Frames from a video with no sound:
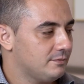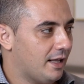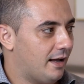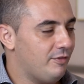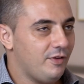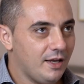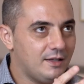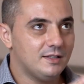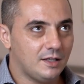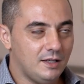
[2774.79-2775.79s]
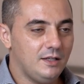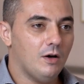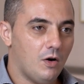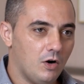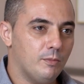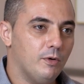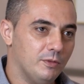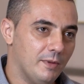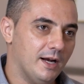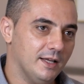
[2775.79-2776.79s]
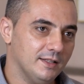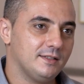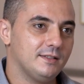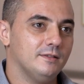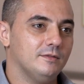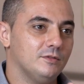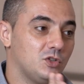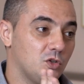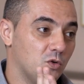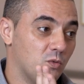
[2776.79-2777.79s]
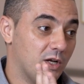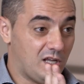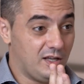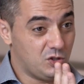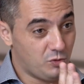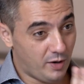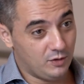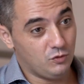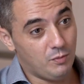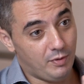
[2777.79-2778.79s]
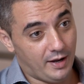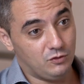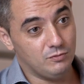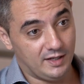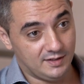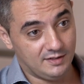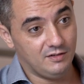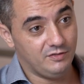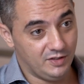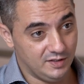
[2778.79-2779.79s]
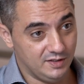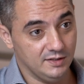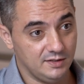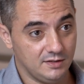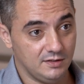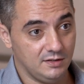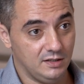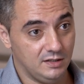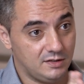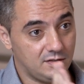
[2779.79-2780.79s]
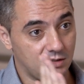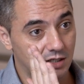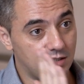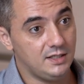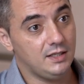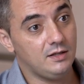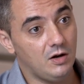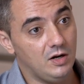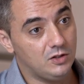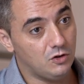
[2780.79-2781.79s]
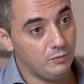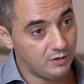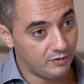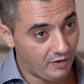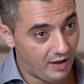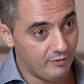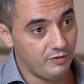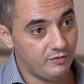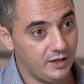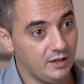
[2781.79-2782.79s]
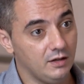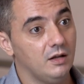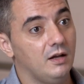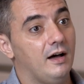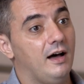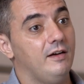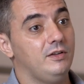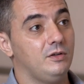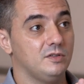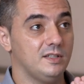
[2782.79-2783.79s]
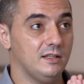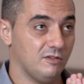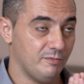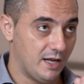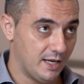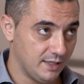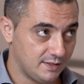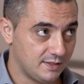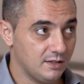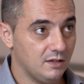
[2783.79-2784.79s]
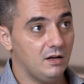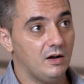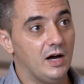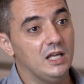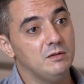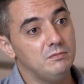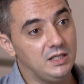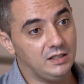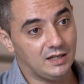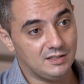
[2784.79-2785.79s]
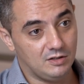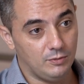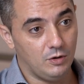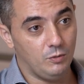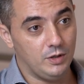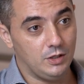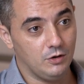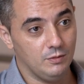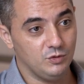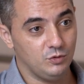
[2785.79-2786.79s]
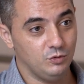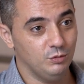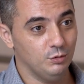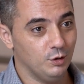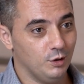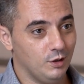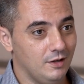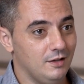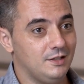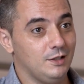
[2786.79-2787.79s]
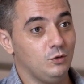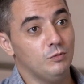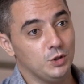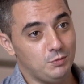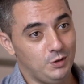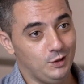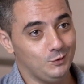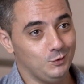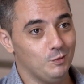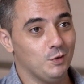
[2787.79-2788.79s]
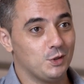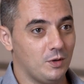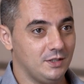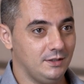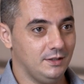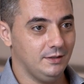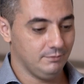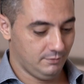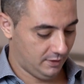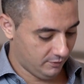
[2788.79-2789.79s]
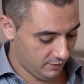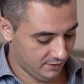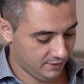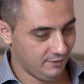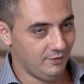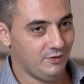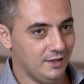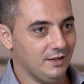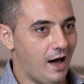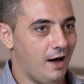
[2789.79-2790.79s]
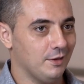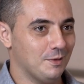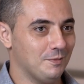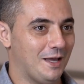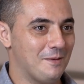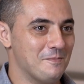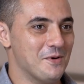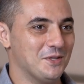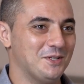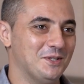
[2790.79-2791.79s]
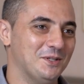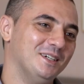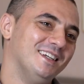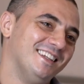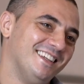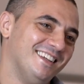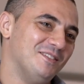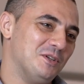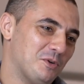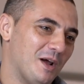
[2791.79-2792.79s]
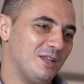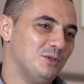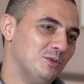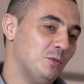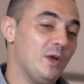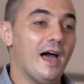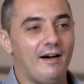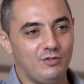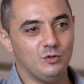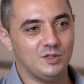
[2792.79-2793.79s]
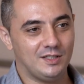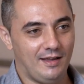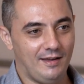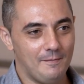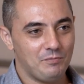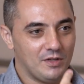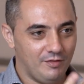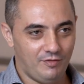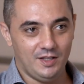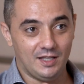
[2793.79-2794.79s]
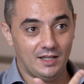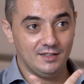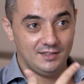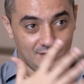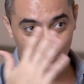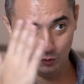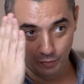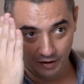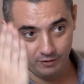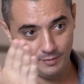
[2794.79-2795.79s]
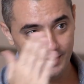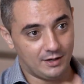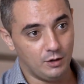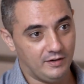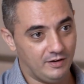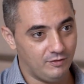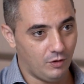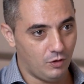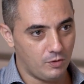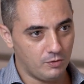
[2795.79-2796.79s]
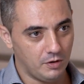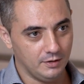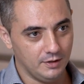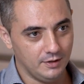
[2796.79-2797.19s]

I think it's really all about balance. So what I try to apply to myself is this. It's eating a little bit of everything, having a sense of balance, and being reasonable when it comes to eating too much meat, too much quantity, even if it's hard sometimes, but we have to stay fit and healthy to perform at that level for a long run.